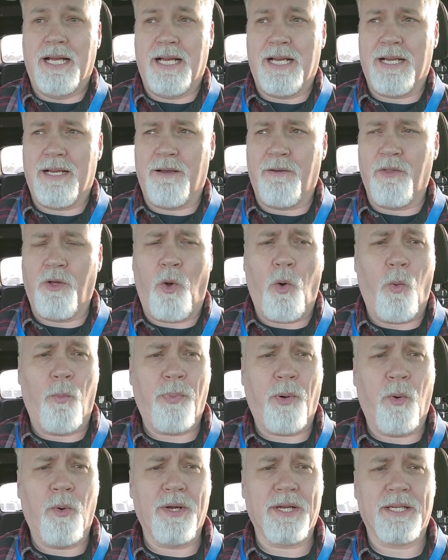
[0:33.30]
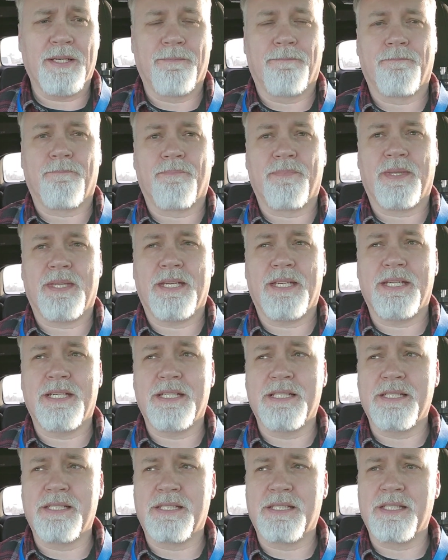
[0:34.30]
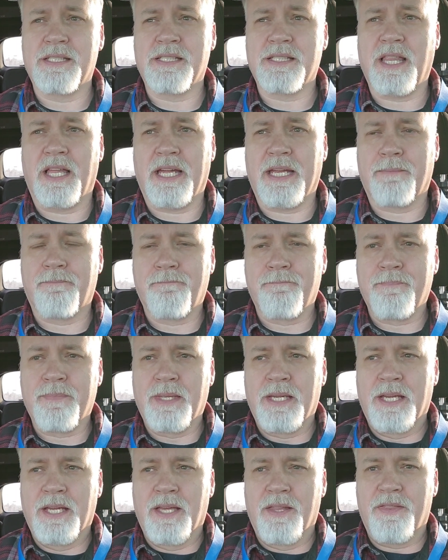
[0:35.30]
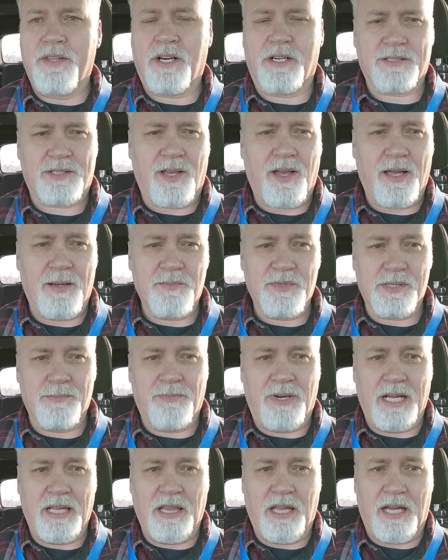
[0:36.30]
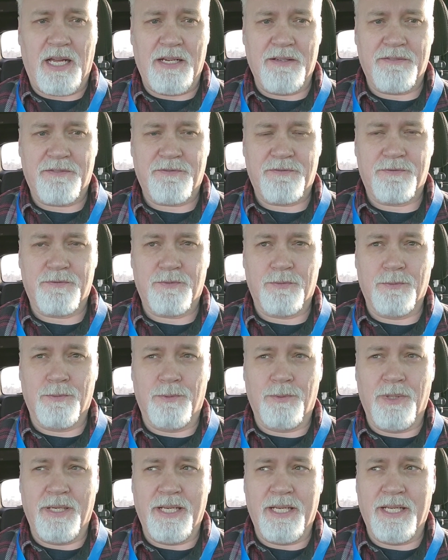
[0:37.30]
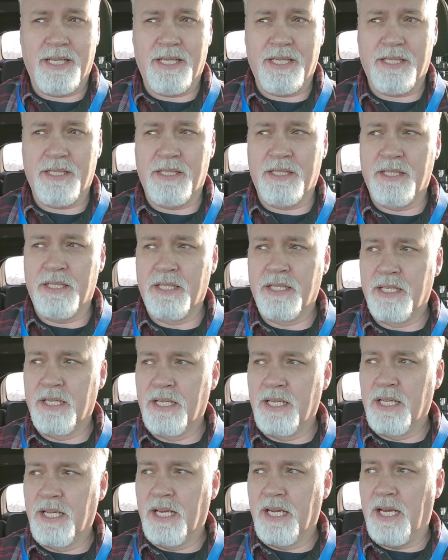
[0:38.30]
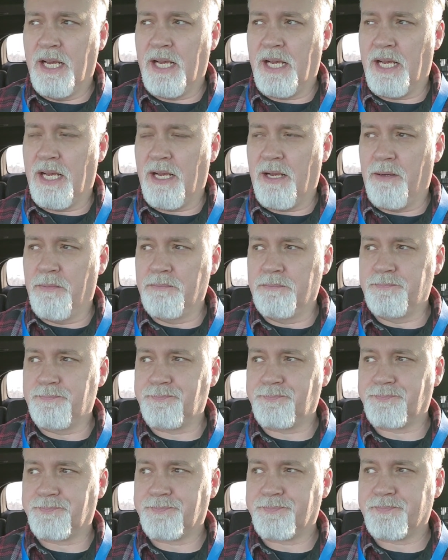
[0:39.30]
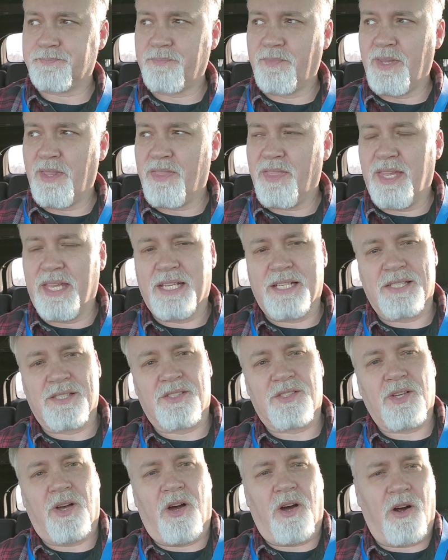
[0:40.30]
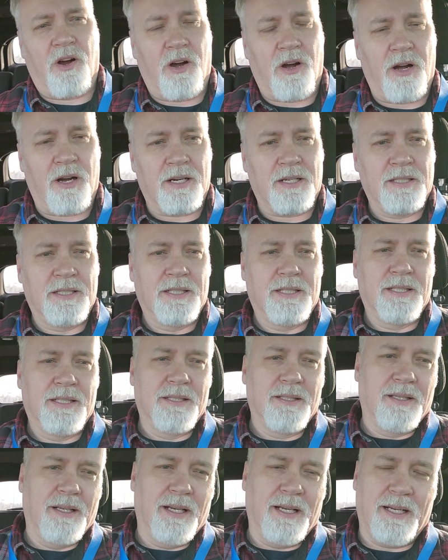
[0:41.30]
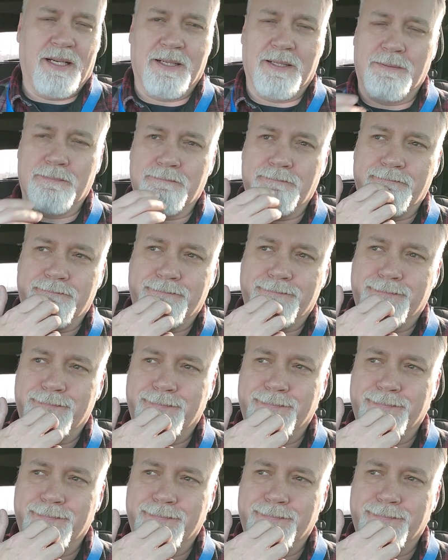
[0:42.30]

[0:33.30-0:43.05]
Uh, the whole point is is like there are times in my life when um, things are um,